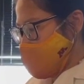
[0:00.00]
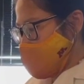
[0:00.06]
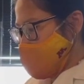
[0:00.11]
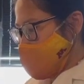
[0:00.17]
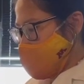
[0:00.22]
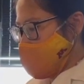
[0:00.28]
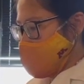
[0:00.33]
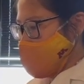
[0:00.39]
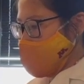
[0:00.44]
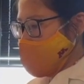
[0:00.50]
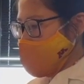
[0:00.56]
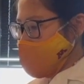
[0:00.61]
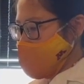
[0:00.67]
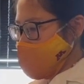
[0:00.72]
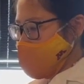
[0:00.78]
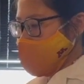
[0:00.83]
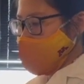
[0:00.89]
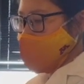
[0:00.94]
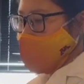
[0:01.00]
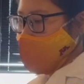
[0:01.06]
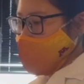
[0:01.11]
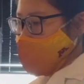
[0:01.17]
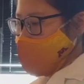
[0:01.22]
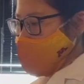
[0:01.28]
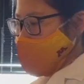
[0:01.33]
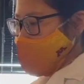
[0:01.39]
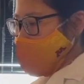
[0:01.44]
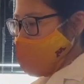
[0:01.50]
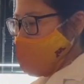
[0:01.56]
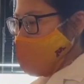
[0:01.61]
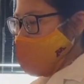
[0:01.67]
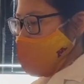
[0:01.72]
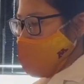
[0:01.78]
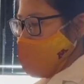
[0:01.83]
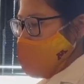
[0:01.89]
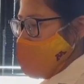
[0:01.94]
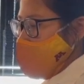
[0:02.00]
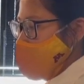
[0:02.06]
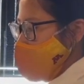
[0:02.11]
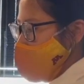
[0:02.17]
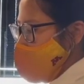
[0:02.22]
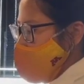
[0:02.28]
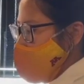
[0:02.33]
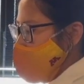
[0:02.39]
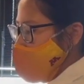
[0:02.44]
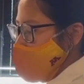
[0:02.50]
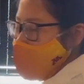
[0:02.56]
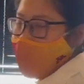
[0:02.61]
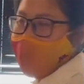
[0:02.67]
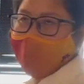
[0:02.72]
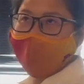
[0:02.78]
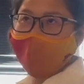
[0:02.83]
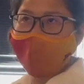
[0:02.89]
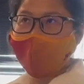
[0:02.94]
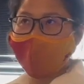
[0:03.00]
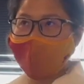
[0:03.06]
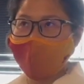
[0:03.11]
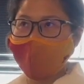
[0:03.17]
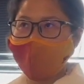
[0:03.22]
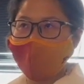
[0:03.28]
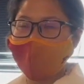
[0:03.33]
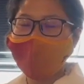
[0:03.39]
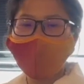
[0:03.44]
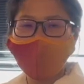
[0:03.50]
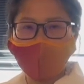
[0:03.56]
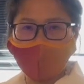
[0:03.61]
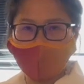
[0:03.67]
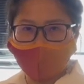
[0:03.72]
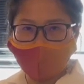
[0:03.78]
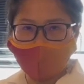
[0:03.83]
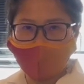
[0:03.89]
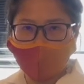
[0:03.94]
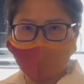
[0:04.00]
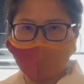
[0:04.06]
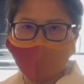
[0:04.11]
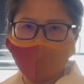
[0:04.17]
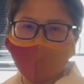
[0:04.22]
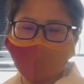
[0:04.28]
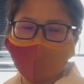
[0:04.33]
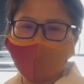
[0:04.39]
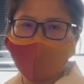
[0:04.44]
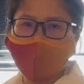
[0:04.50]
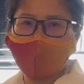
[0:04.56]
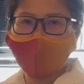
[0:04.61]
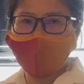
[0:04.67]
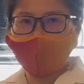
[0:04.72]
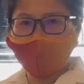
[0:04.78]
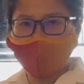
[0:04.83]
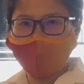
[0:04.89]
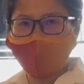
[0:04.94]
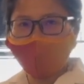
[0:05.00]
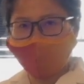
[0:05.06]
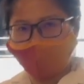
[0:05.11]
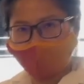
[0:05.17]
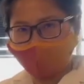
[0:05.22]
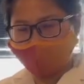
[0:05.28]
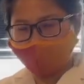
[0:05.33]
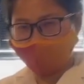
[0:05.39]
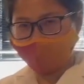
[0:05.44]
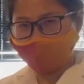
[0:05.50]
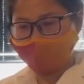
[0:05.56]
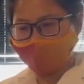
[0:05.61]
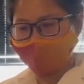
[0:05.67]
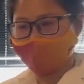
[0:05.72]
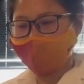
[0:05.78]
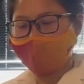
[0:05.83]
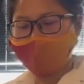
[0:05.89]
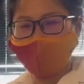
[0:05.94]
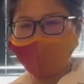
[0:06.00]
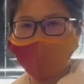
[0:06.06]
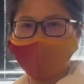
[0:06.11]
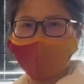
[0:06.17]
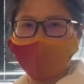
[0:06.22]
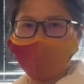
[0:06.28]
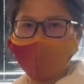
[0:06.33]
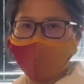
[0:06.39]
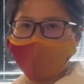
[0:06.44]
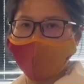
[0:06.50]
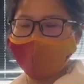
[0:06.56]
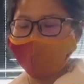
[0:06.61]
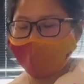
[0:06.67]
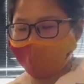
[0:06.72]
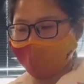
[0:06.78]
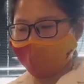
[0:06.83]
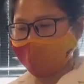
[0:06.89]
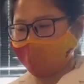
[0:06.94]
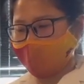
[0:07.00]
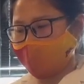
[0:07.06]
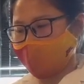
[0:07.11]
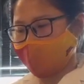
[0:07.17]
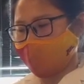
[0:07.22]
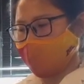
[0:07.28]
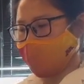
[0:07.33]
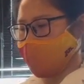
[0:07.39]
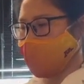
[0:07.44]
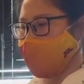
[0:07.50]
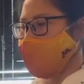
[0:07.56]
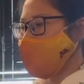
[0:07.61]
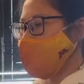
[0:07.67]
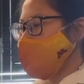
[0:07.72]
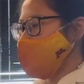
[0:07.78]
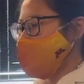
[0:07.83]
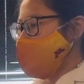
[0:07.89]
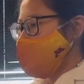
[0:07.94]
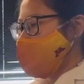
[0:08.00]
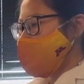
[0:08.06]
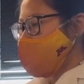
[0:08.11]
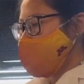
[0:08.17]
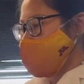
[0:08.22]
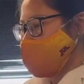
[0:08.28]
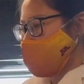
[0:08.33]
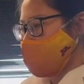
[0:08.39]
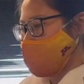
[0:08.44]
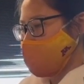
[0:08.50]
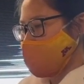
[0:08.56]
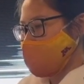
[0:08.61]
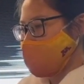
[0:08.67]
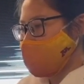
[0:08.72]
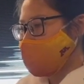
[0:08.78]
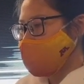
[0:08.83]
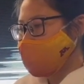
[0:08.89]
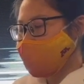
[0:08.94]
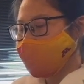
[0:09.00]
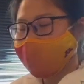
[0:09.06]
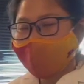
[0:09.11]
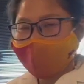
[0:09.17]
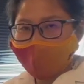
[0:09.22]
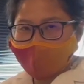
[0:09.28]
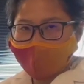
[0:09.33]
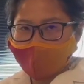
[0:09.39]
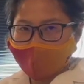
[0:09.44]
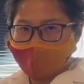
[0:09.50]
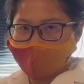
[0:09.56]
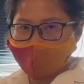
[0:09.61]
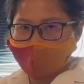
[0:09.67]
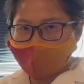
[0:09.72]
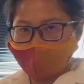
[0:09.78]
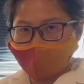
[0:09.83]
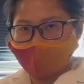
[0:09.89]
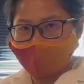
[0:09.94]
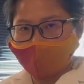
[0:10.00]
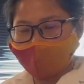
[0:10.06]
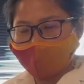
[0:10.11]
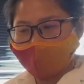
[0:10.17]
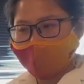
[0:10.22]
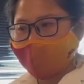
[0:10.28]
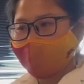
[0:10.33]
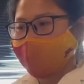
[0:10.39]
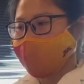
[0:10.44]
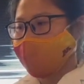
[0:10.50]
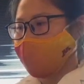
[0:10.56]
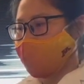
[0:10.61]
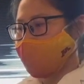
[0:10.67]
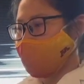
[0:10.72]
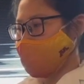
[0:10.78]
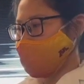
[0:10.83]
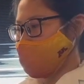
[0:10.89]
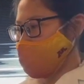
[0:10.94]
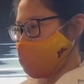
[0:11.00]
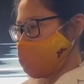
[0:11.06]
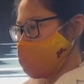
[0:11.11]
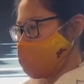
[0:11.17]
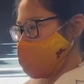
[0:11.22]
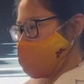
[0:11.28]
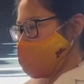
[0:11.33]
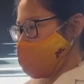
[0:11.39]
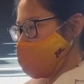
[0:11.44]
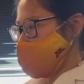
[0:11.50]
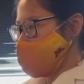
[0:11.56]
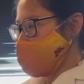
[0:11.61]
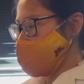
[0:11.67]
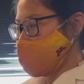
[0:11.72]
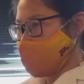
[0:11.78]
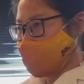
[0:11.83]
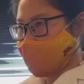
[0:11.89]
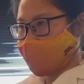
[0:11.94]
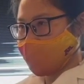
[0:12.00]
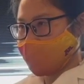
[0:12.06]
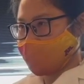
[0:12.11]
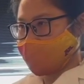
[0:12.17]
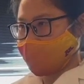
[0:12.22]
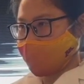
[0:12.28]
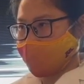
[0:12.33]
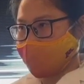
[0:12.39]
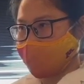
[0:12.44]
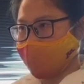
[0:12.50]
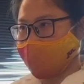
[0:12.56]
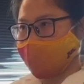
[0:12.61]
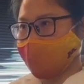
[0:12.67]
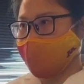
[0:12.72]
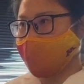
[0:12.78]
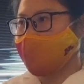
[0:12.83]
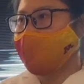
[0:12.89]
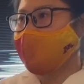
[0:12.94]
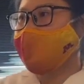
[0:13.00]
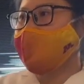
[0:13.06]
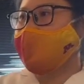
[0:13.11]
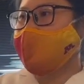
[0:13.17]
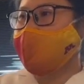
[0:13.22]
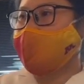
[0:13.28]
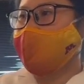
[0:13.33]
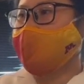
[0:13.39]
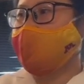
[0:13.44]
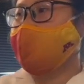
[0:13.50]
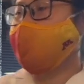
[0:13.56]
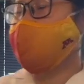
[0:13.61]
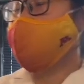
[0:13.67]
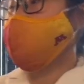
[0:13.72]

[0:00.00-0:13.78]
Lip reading: And each group will do 3 replications of your food sample. So first thing that you want to do before weighing the sample is